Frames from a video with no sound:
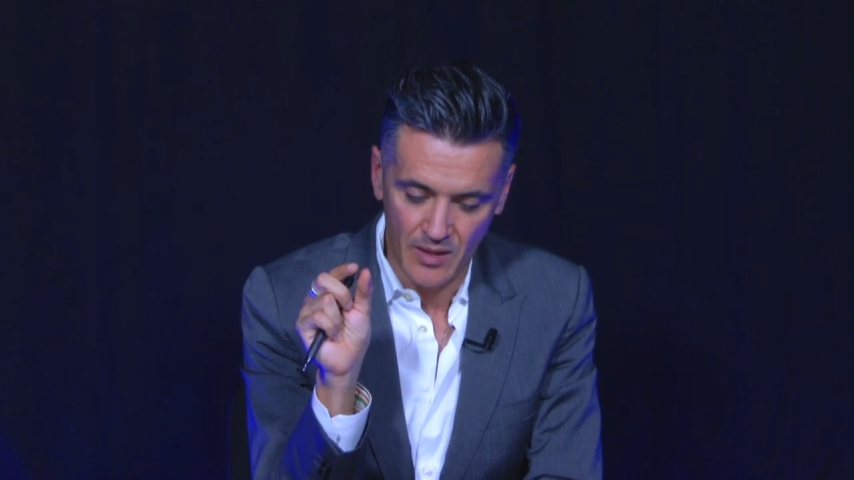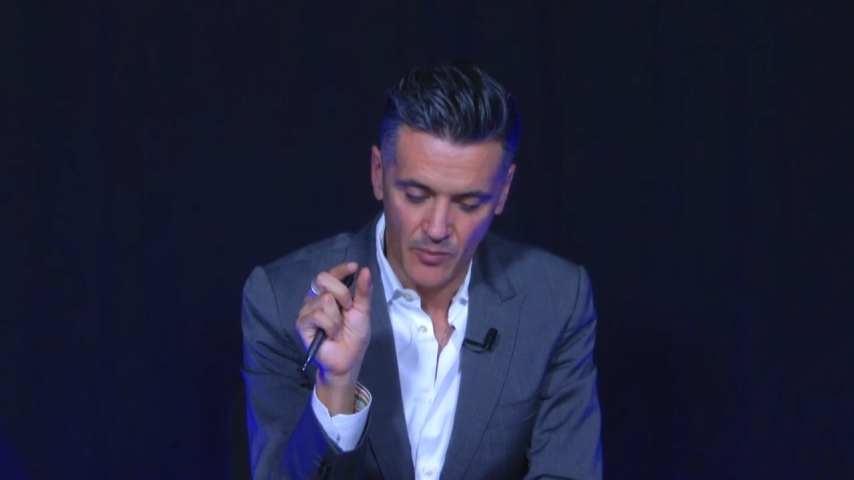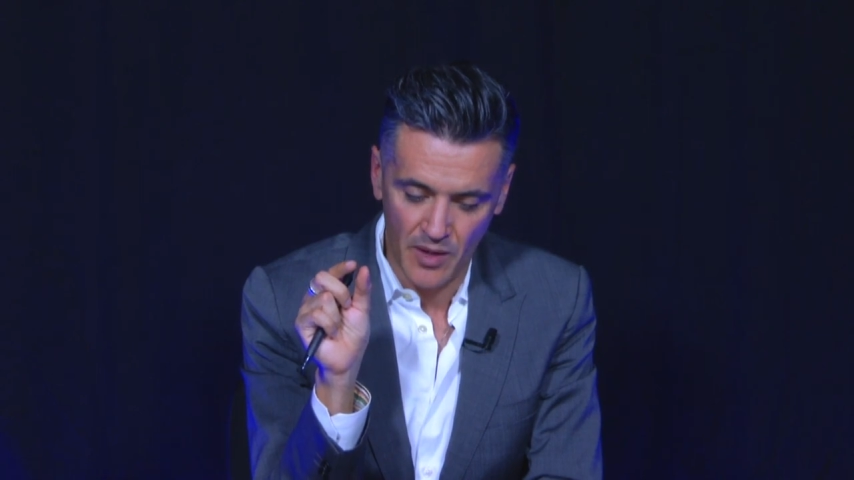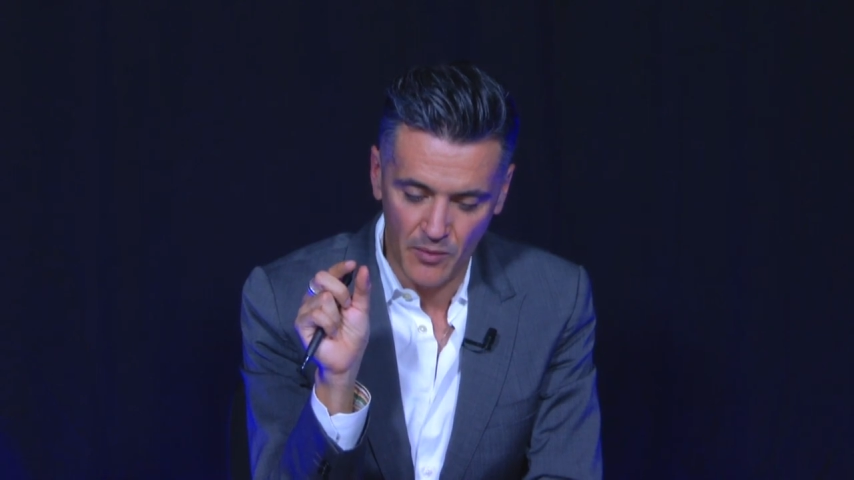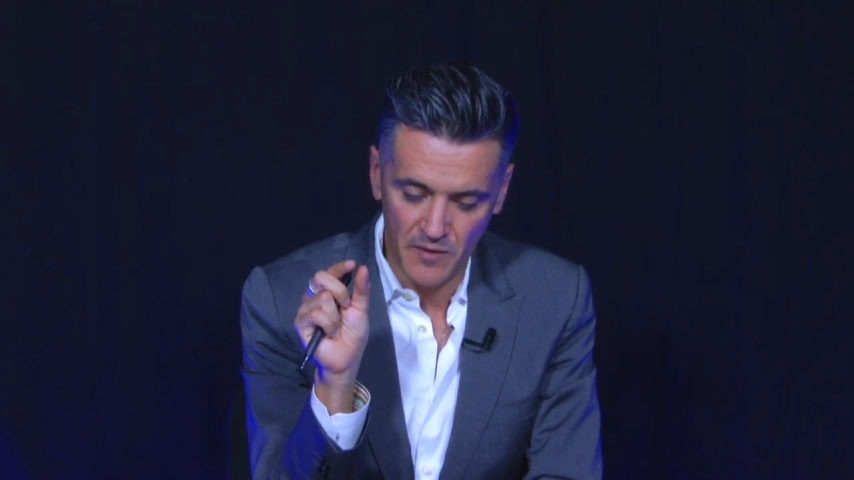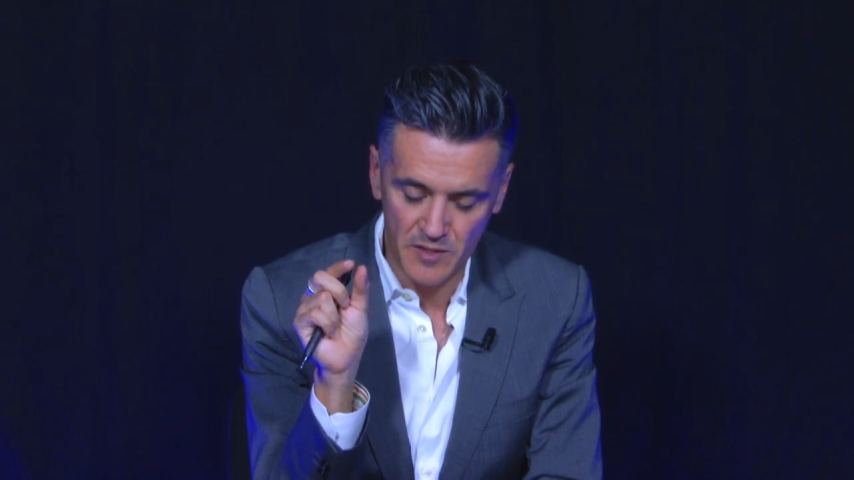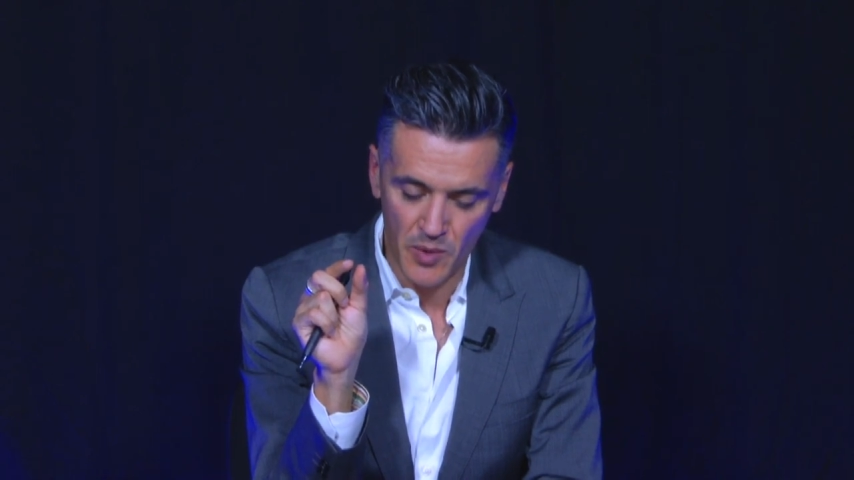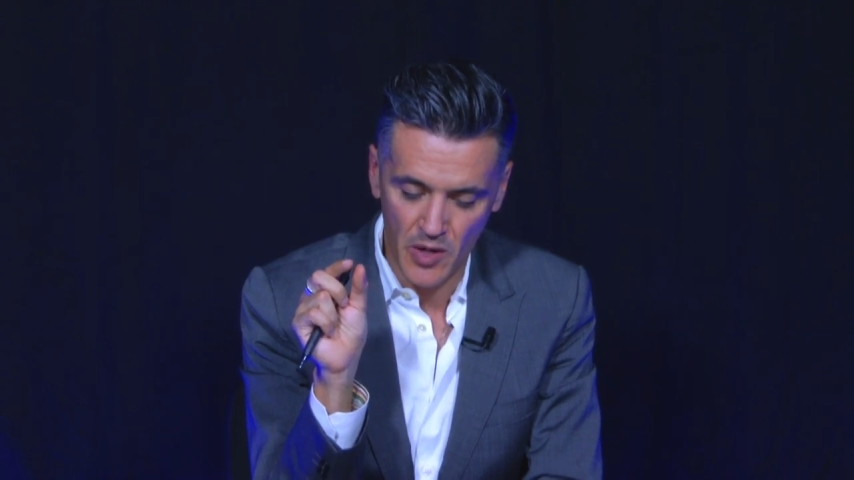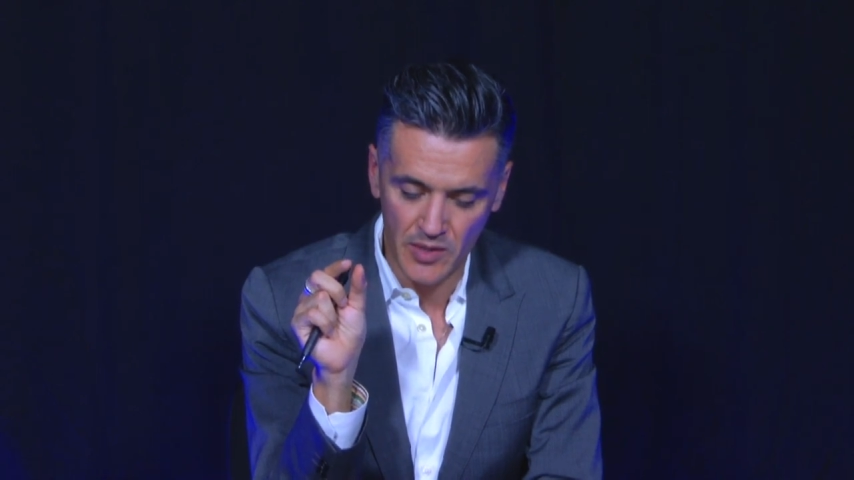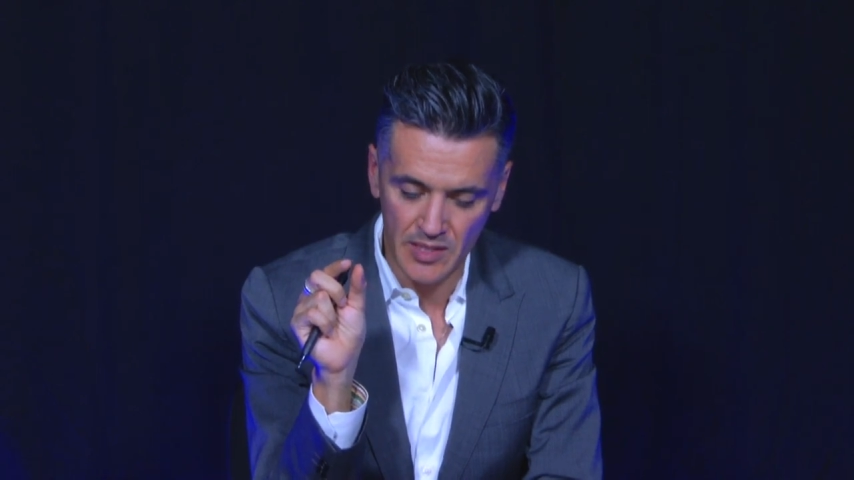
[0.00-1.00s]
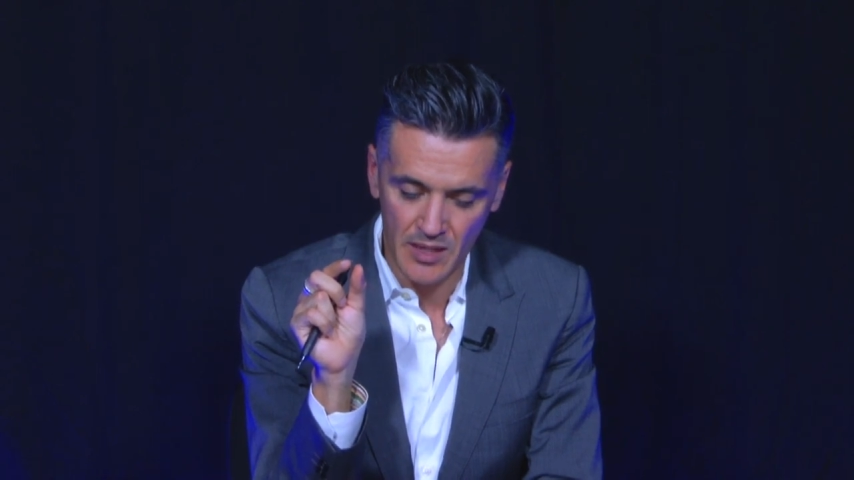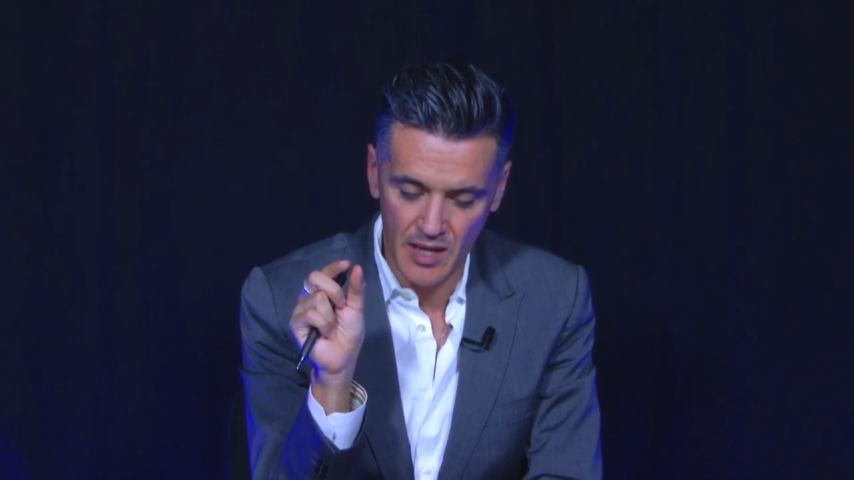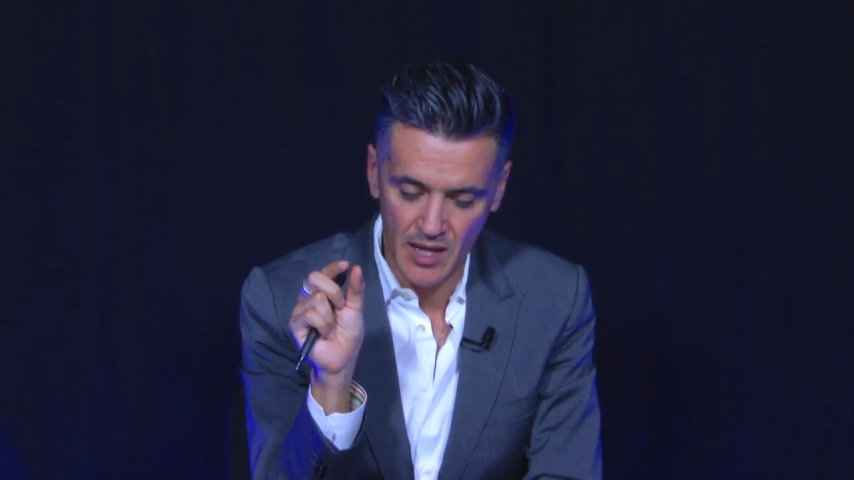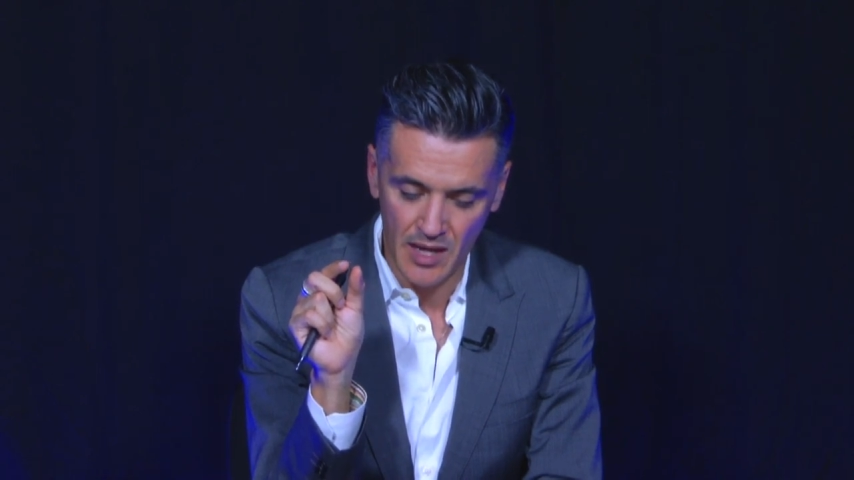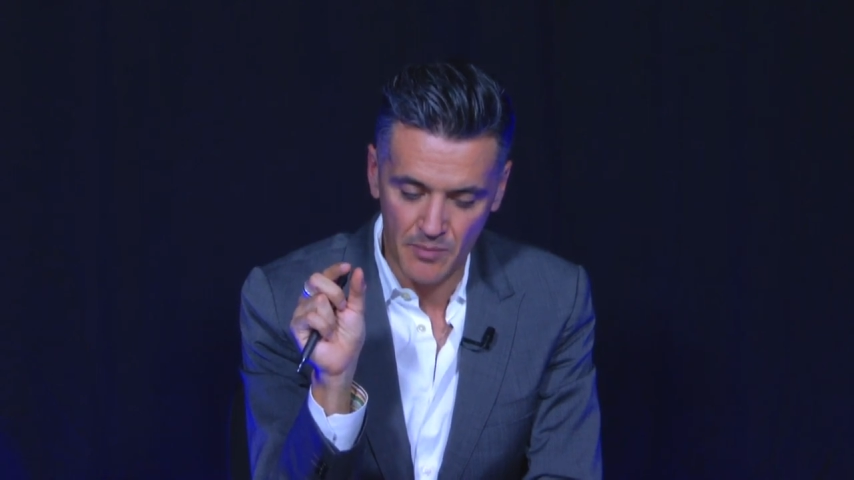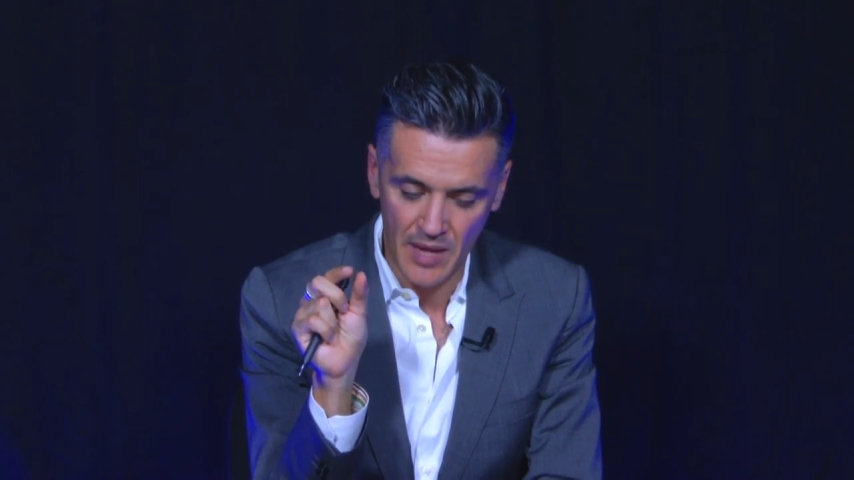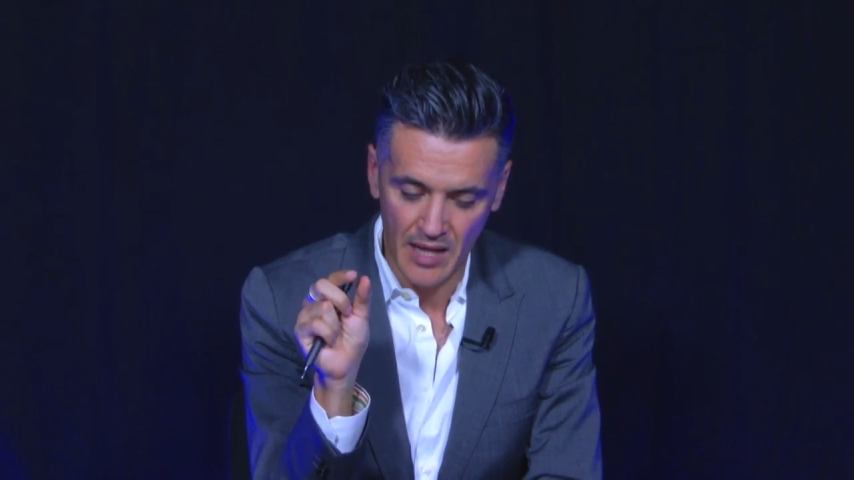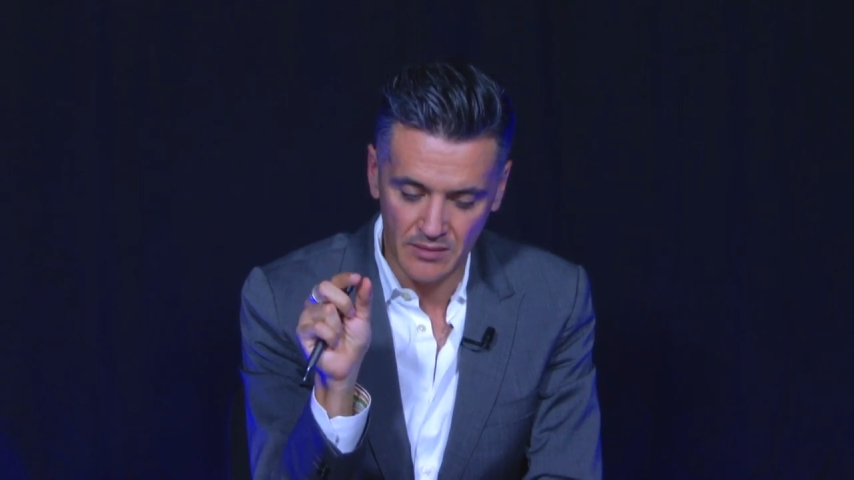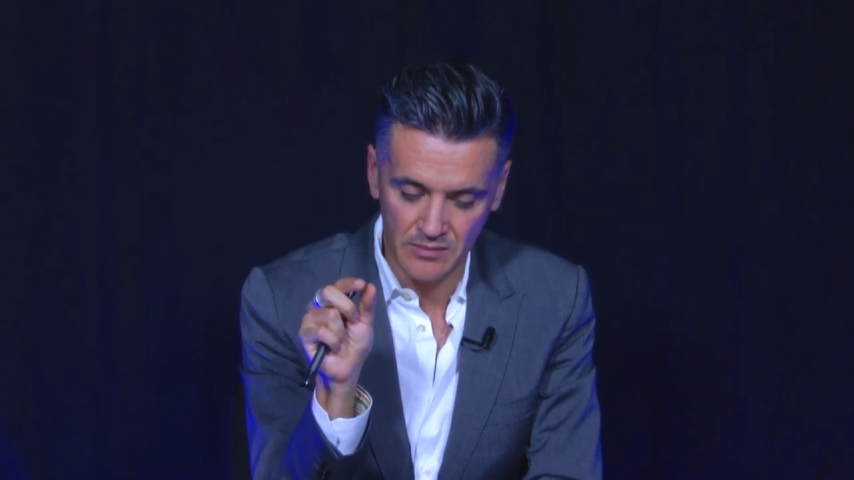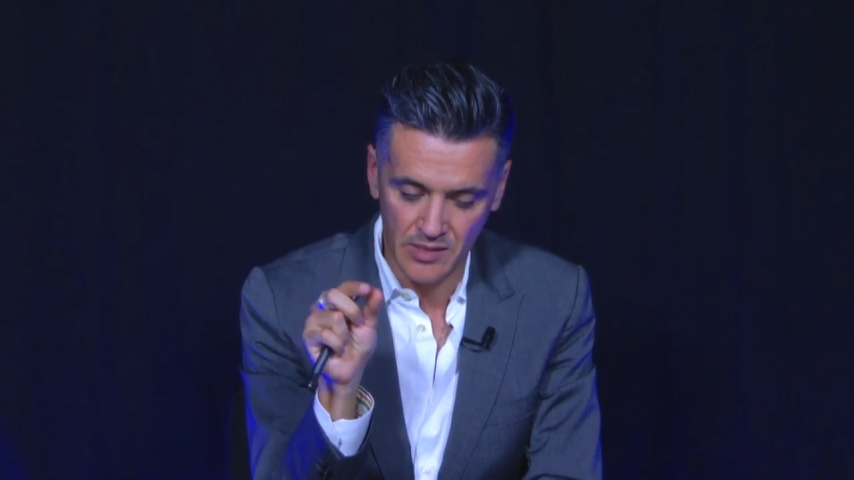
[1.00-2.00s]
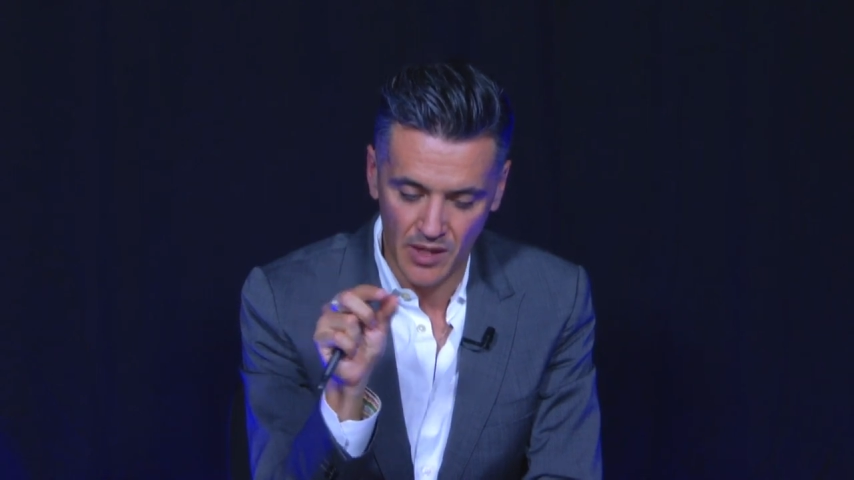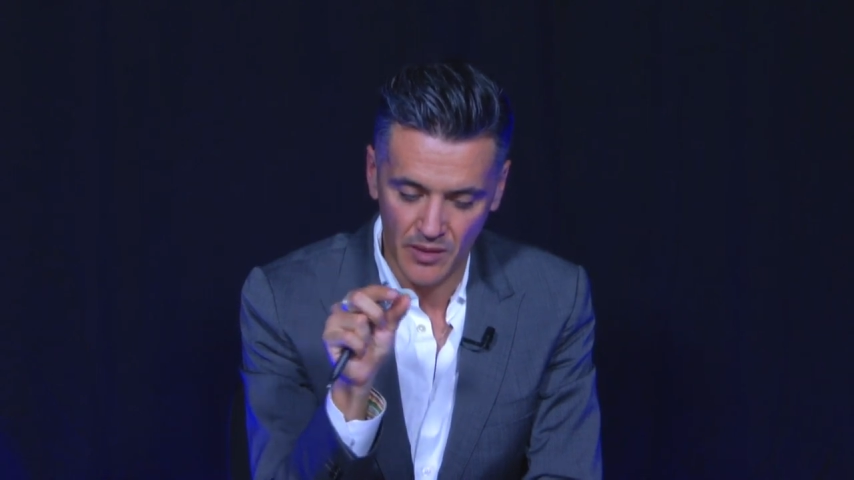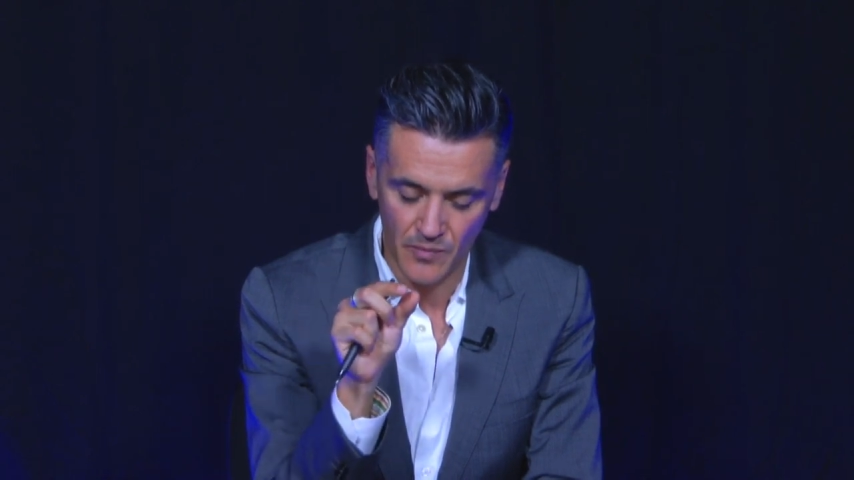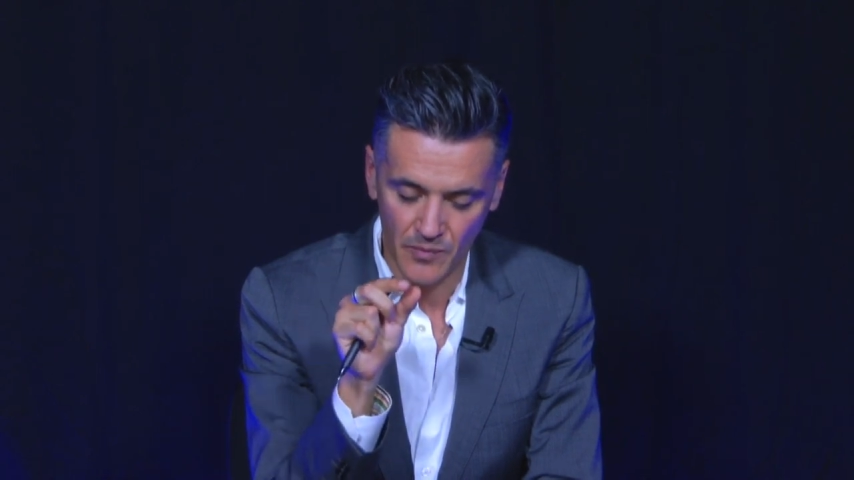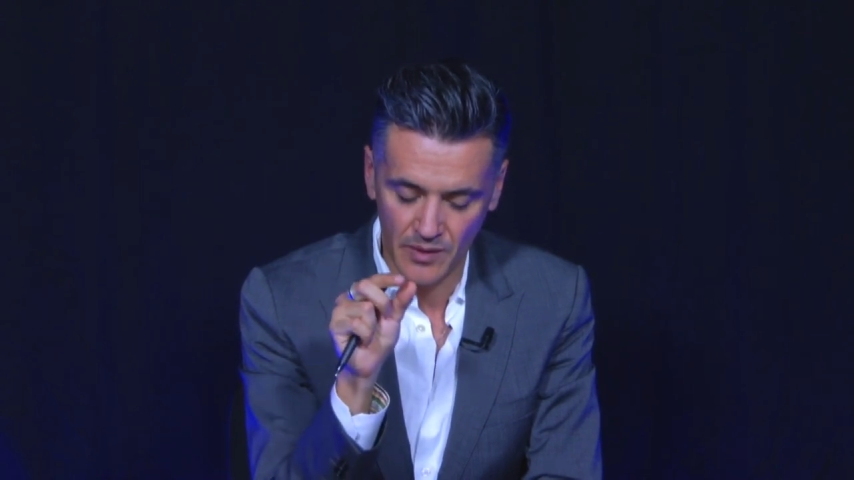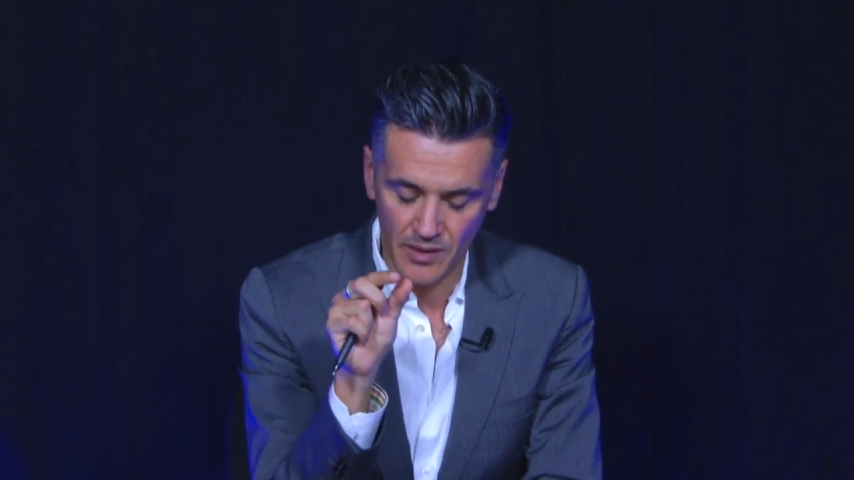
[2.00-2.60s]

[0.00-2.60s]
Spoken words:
We've spoken about, you know,